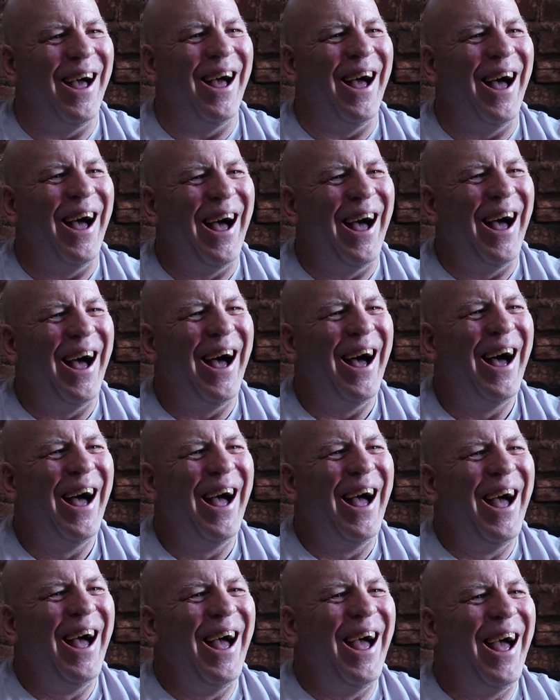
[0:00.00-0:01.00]
and
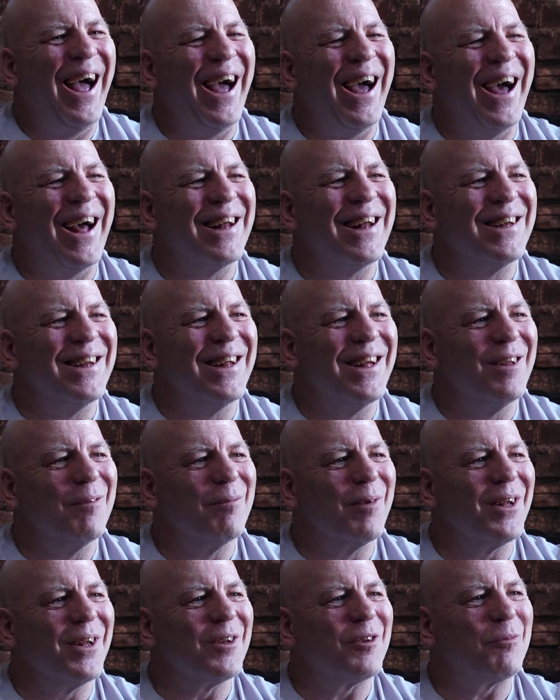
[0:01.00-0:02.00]
in the
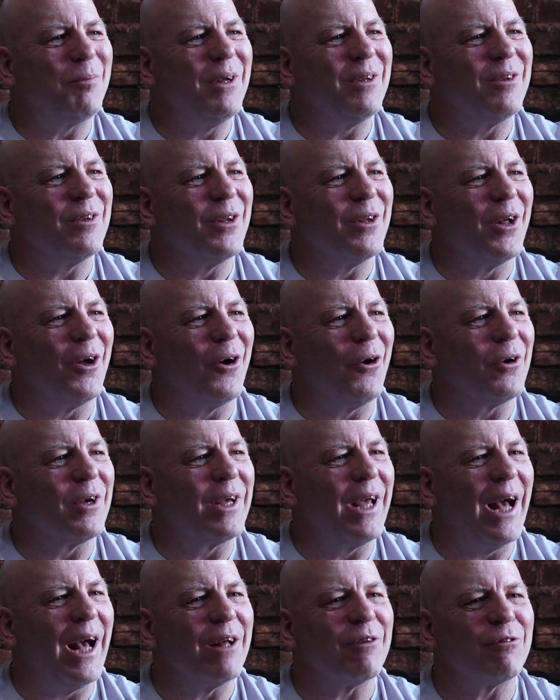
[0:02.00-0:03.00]
middle of the speech, the whole
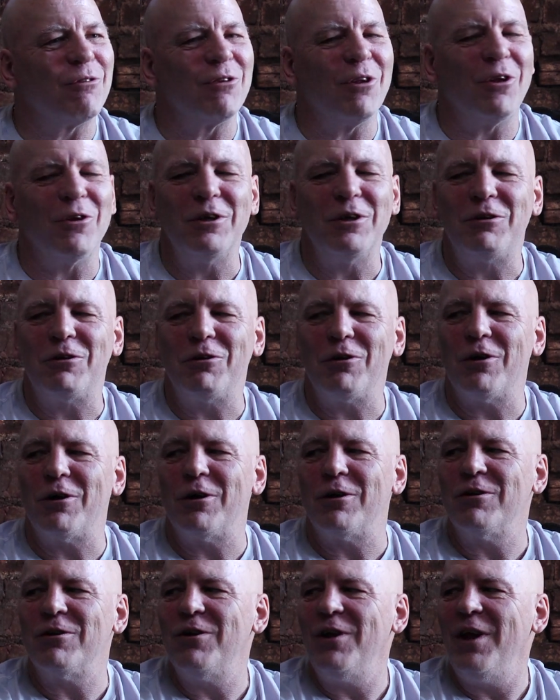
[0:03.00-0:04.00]
cast slowly
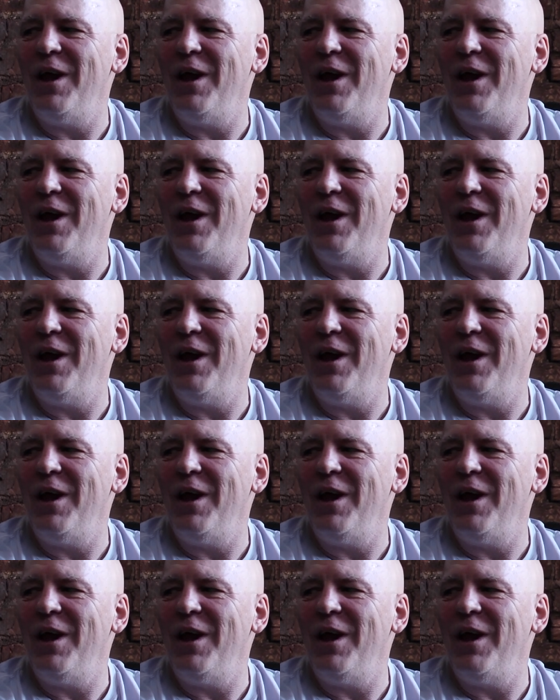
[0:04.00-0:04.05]
turns.